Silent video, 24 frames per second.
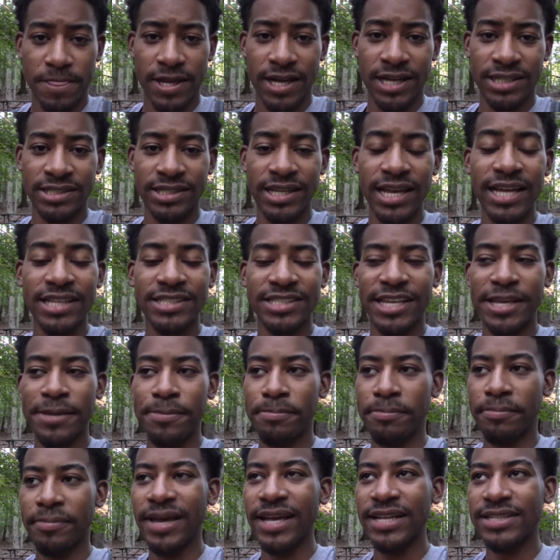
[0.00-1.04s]
It takes
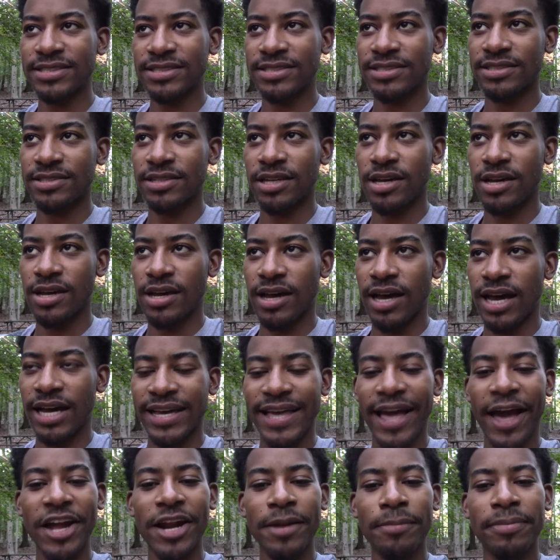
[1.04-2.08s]
immense
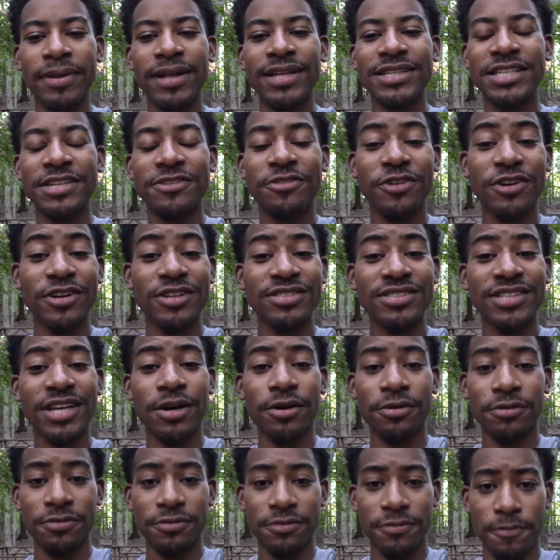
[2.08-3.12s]
accountability for
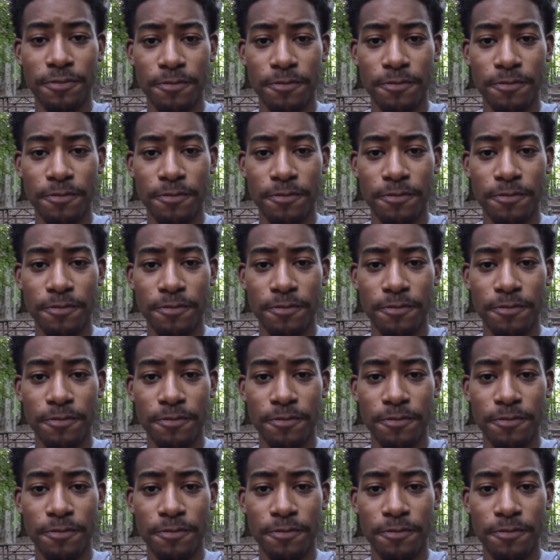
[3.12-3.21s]
yourself,